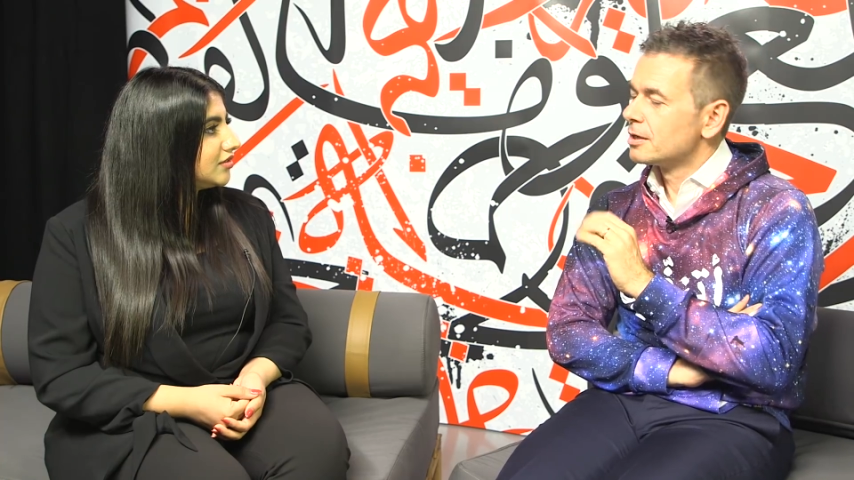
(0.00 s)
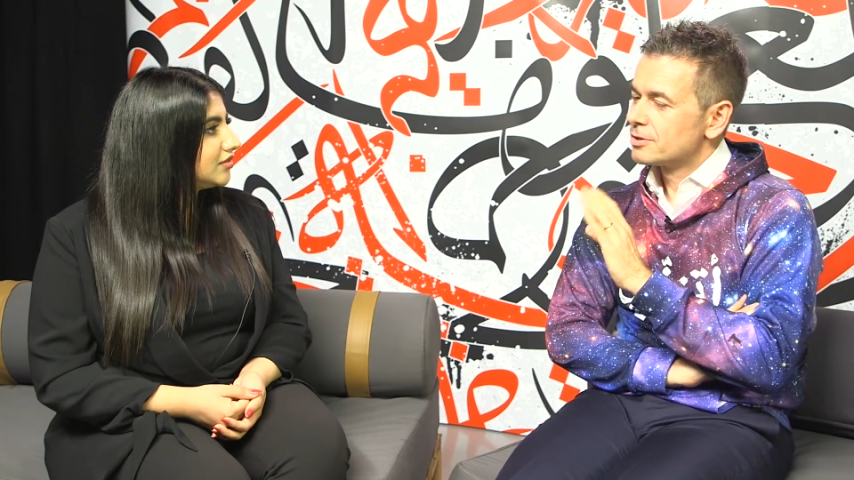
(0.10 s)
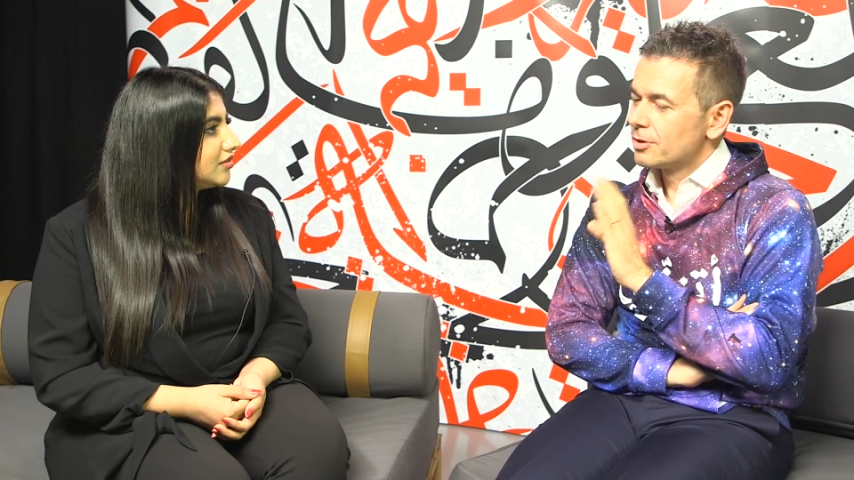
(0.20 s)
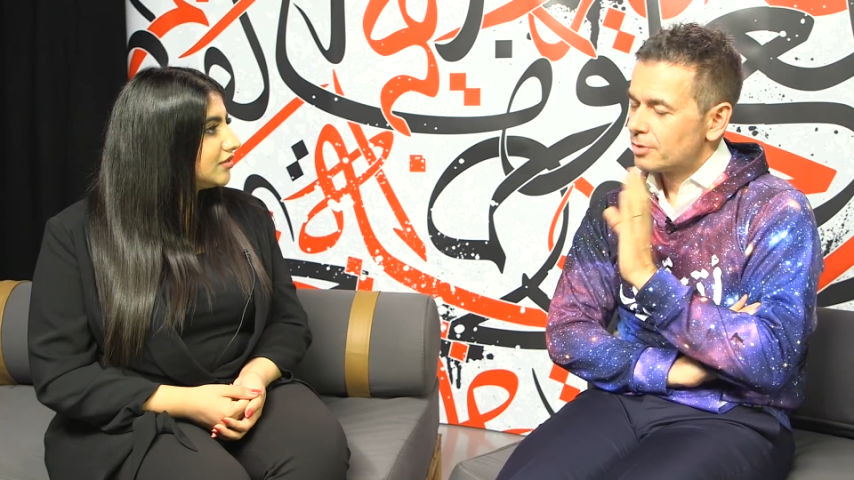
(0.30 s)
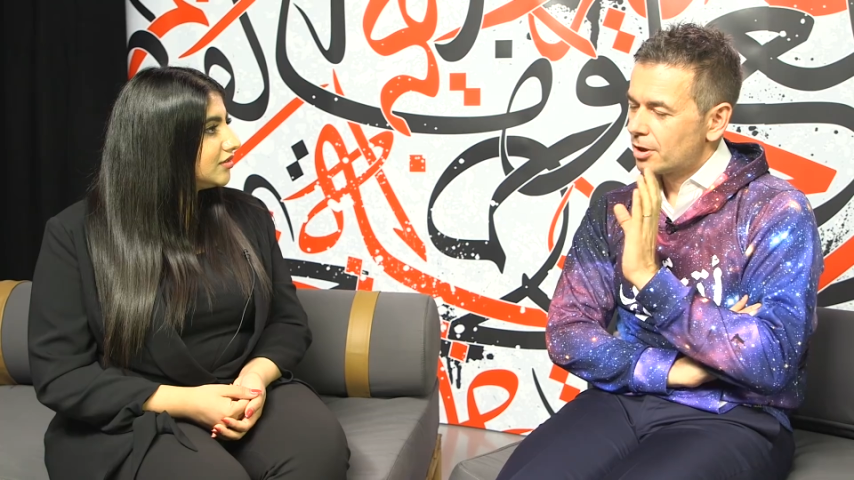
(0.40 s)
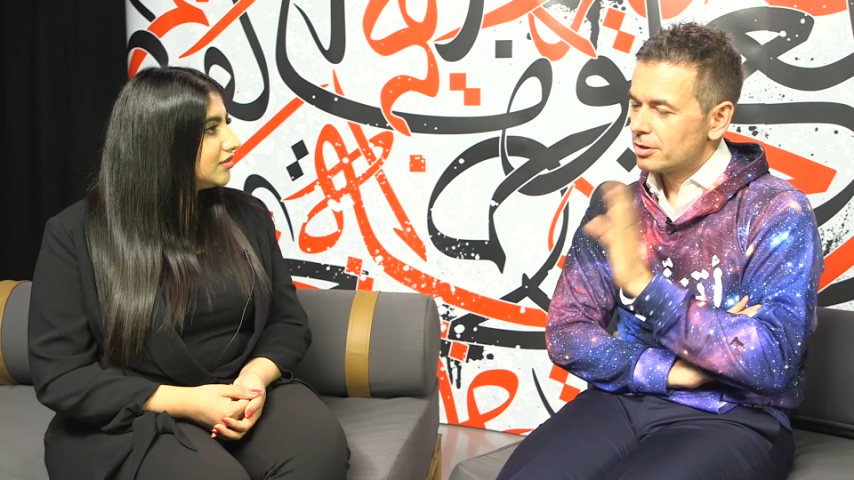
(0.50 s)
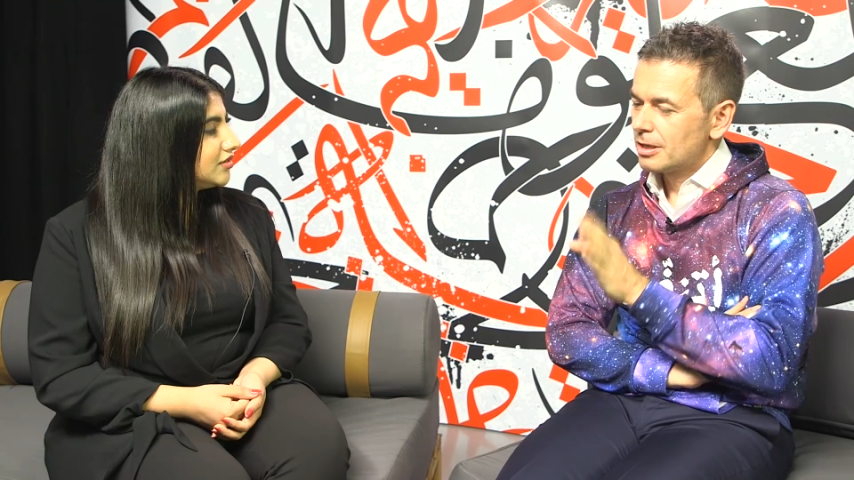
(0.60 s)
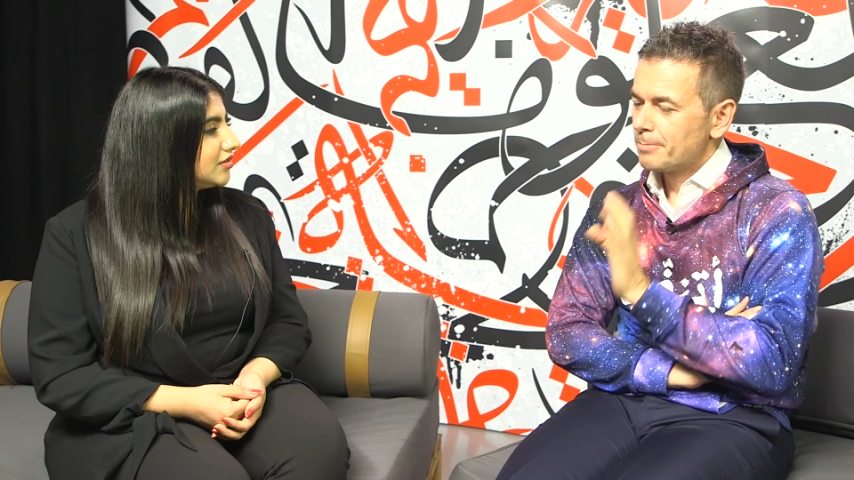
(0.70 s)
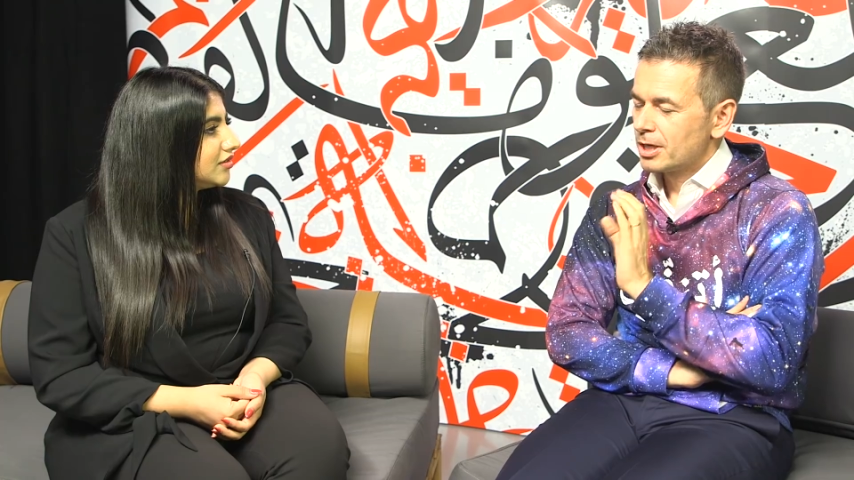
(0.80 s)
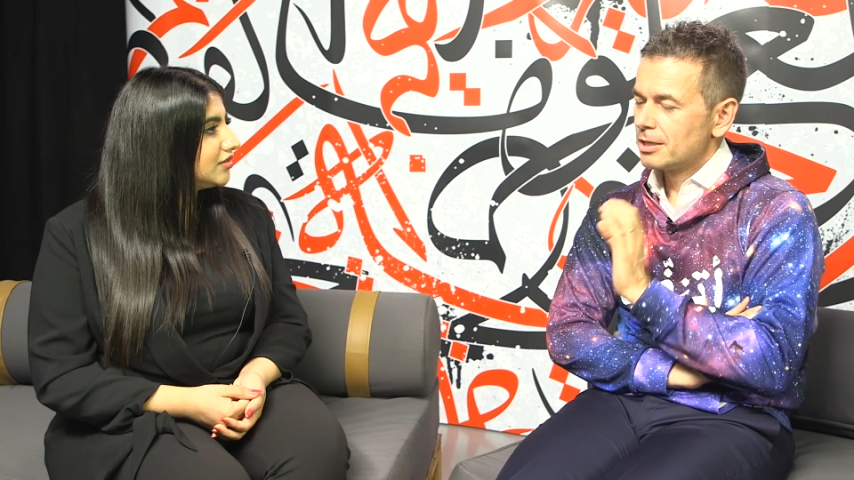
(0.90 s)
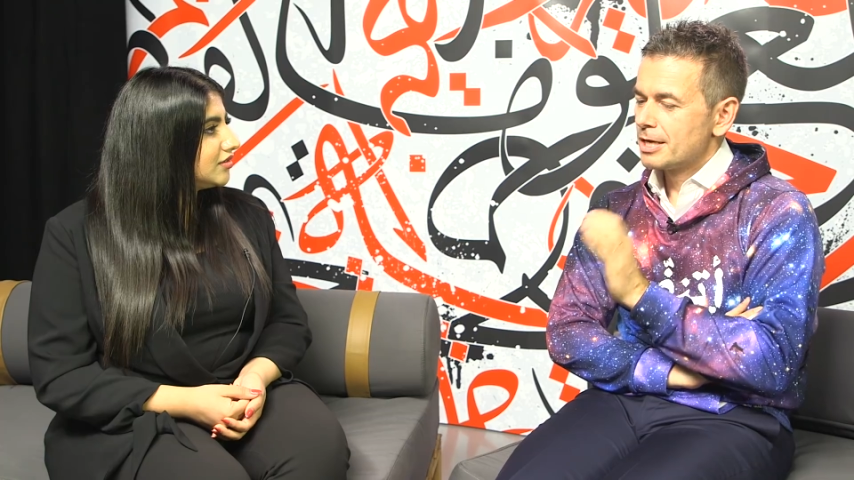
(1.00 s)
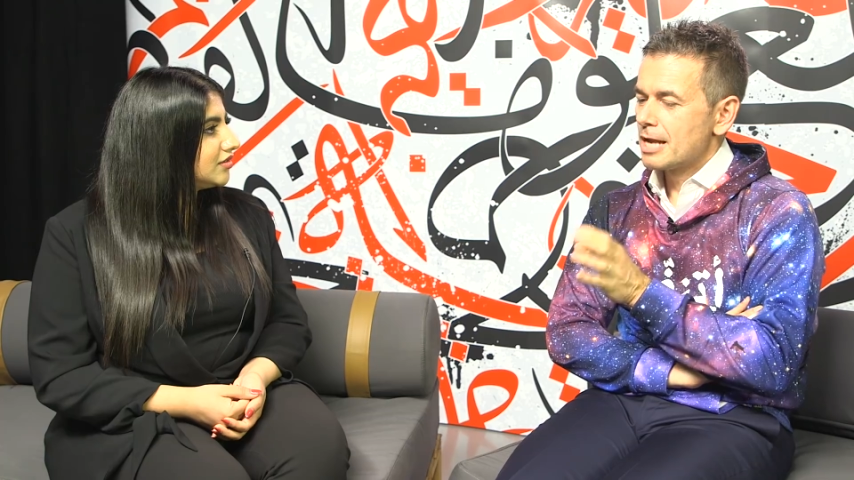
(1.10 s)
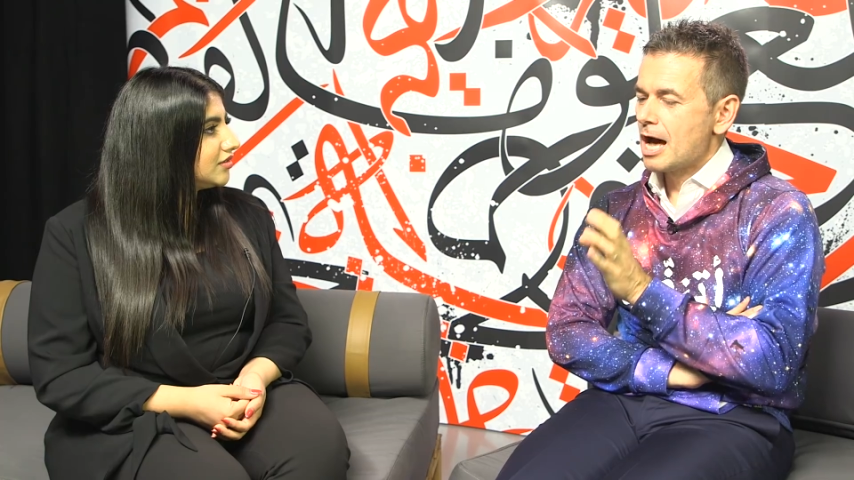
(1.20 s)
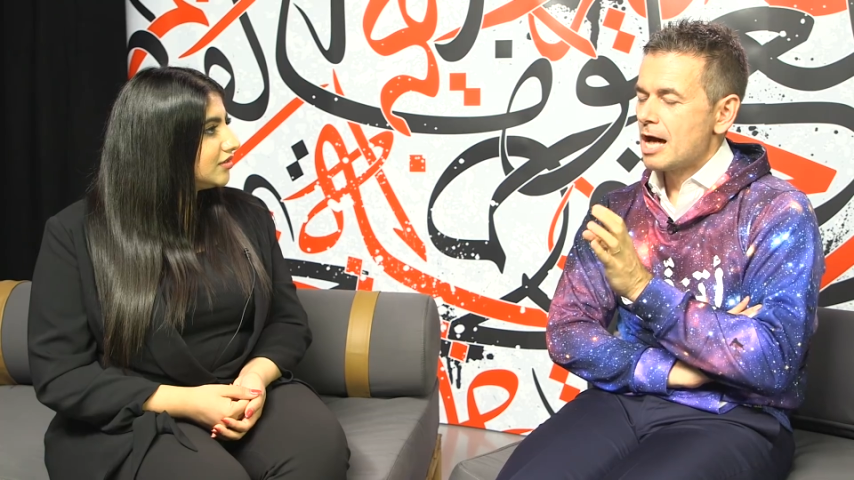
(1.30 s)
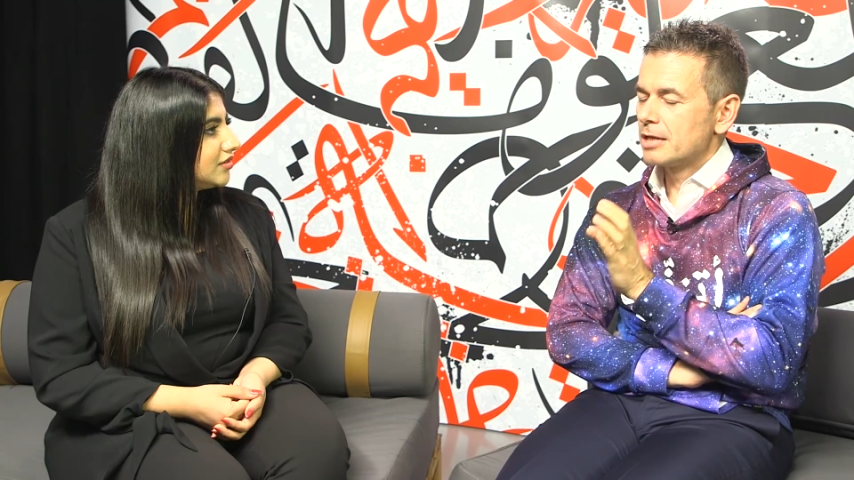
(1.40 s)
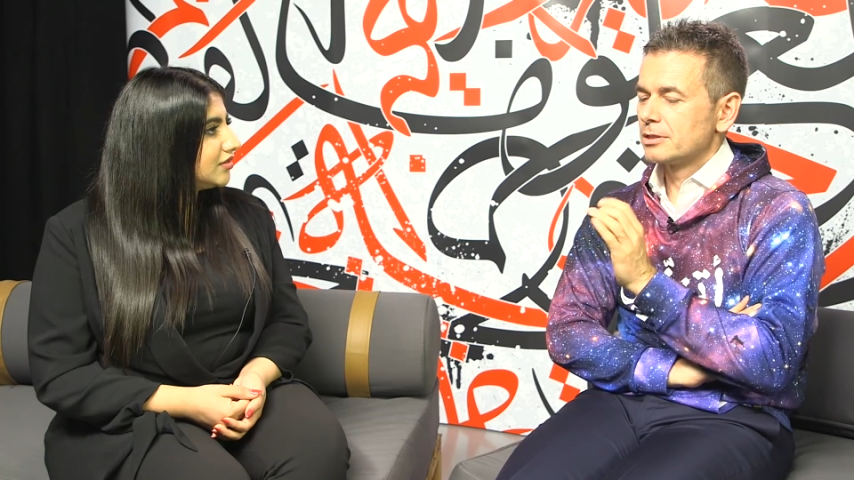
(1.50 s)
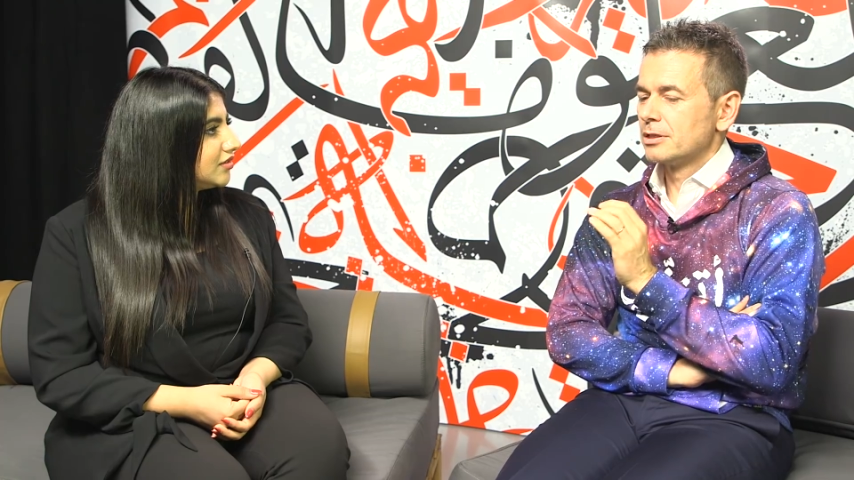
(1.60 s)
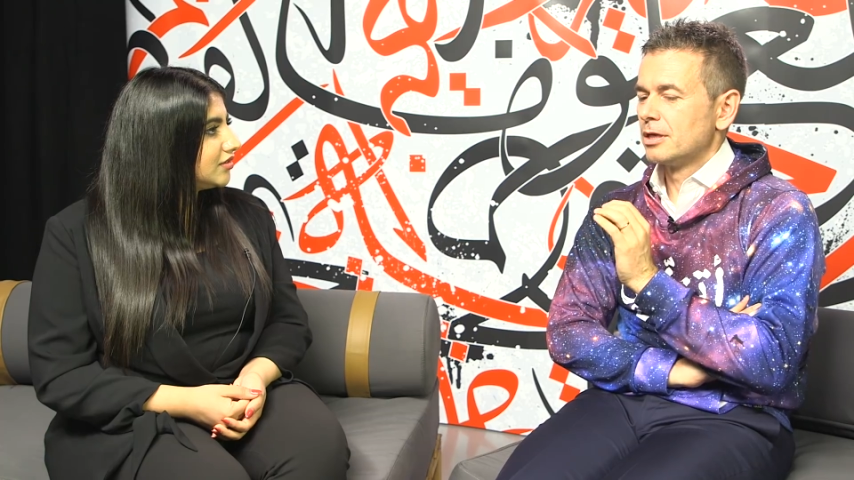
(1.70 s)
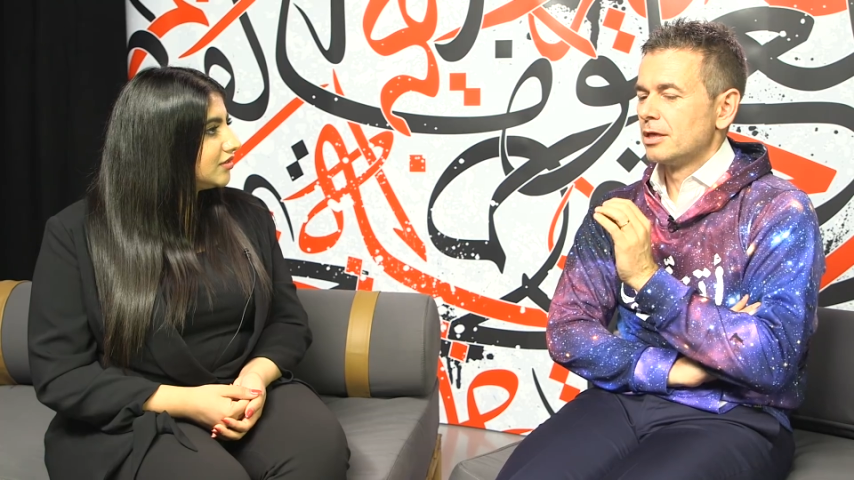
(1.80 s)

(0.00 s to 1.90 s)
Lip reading: So they're typically not